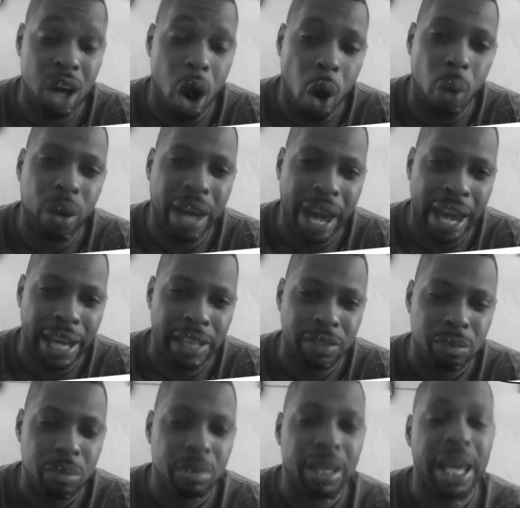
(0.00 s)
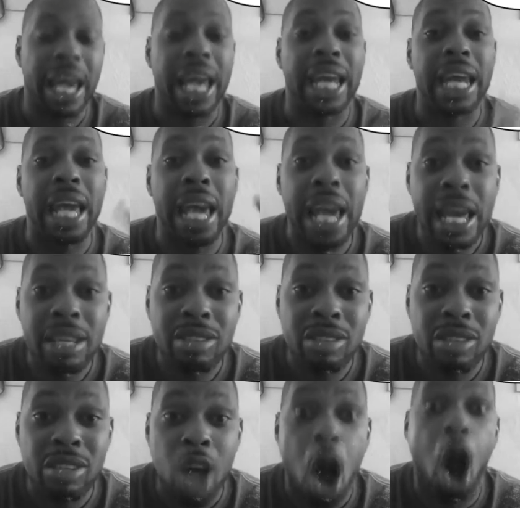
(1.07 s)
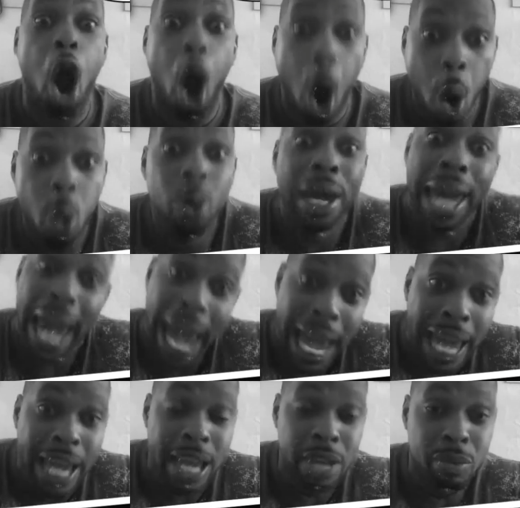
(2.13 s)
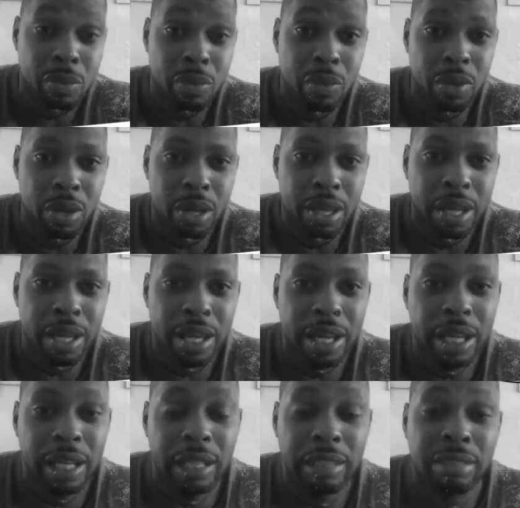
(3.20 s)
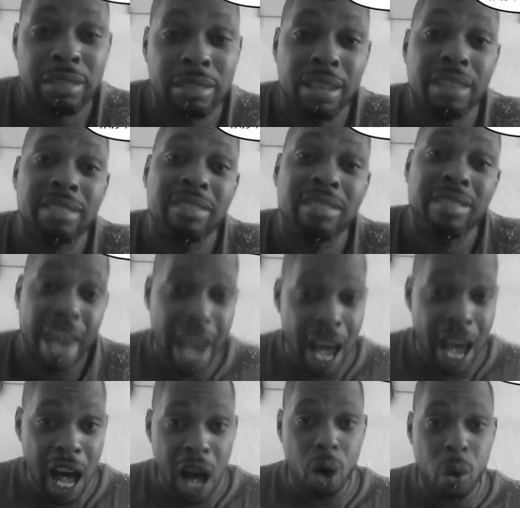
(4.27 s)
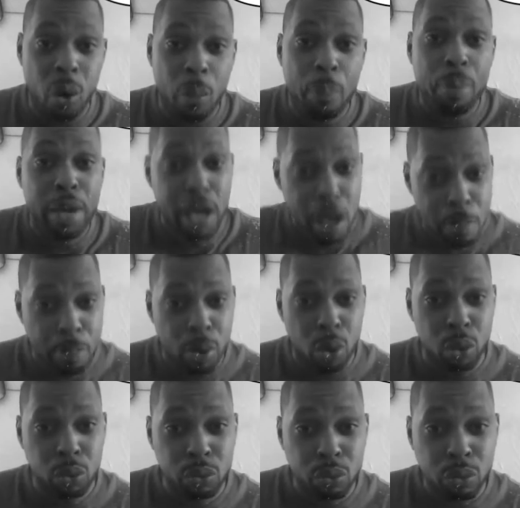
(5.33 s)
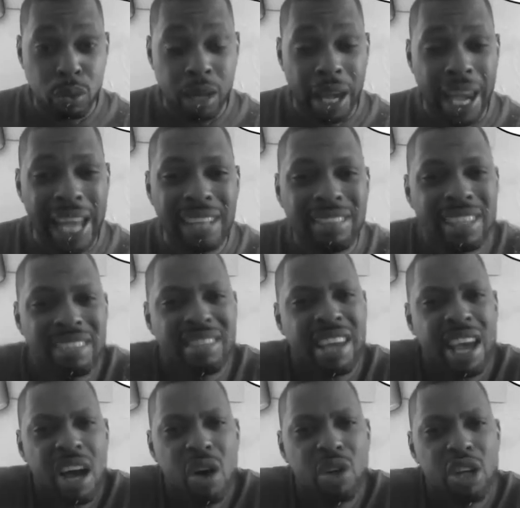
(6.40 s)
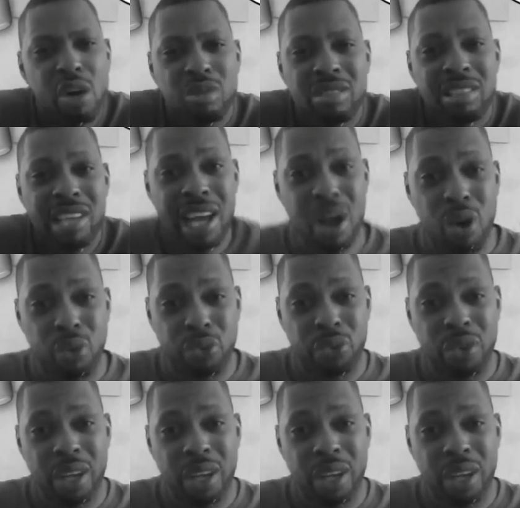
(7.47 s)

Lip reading: okay. And it's okay to tell people and to tell yourself,